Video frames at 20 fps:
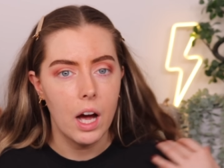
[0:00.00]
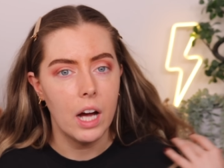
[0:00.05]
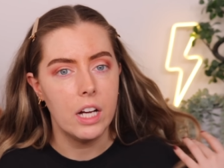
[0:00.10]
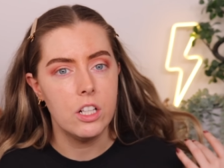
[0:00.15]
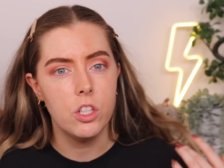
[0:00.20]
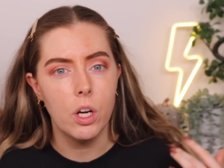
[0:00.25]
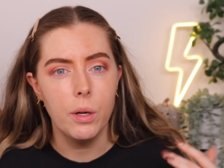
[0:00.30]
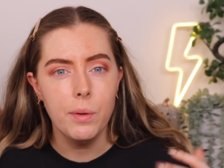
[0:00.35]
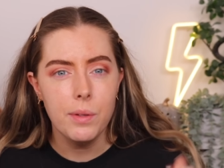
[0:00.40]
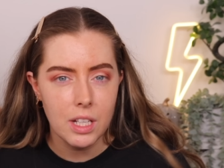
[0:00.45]
I
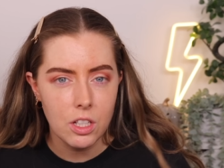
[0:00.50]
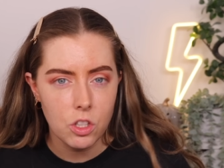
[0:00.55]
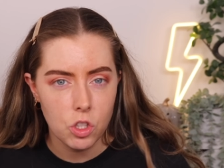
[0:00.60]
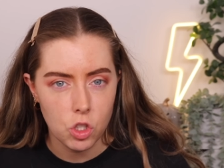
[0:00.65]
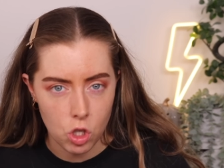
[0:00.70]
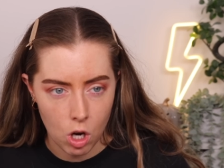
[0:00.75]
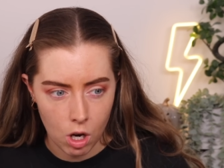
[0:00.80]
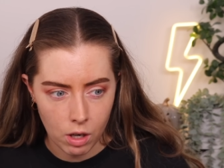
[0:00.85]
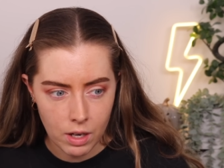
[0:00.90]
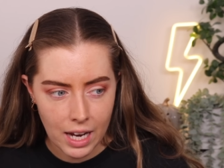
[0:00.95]
don't think
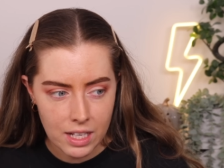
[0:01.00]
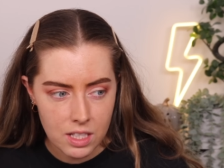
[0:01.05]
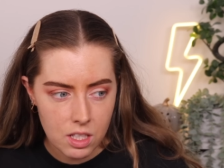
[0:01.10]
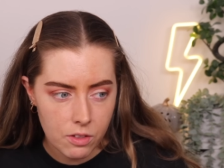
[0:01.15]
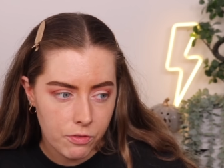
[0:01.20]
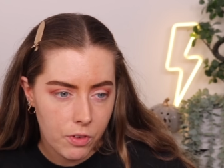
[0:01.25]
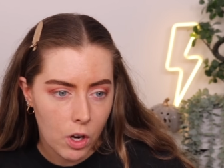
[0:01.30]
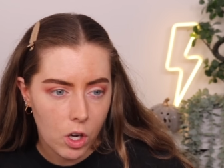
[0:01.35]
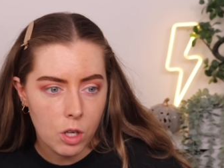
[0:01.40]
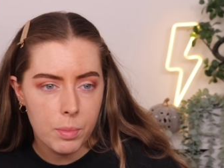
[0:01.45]
John has a
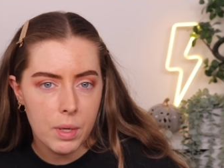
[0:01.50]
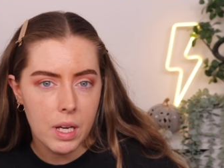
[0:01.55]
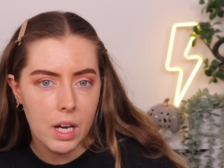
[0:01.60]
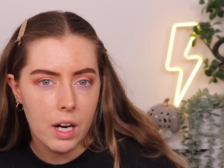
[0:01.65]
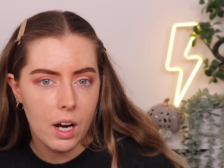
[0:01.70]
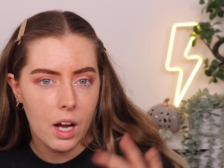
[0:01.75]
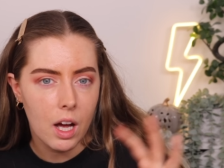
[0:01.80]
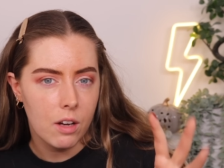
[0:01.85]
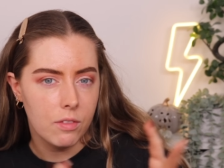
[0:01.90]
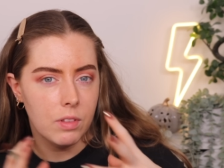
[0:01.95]

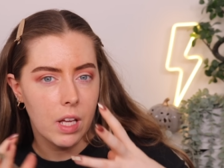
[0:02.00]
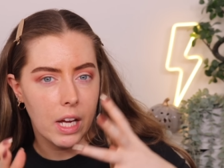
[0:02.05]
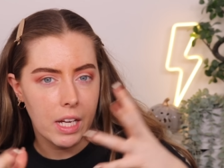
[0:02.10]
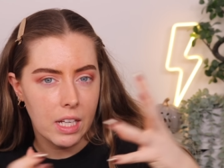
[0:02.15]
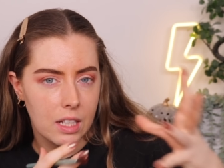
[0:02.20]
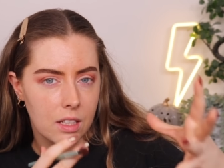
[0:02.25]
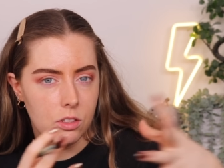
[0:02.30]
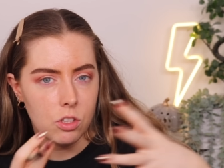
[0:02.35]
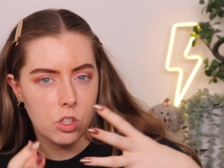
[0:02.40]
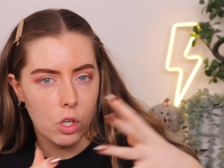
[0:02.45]
phobia of like
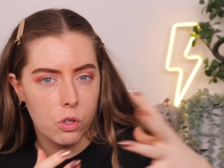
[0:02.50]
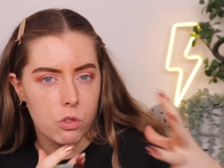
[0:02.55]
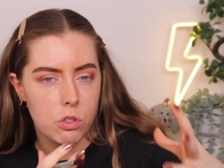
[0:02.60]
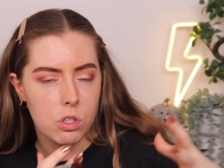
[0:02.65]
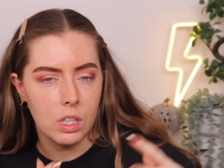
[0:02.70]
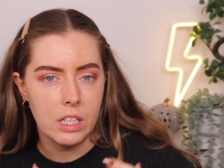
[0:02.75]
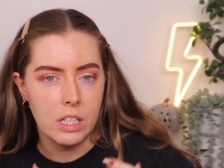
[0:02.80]
social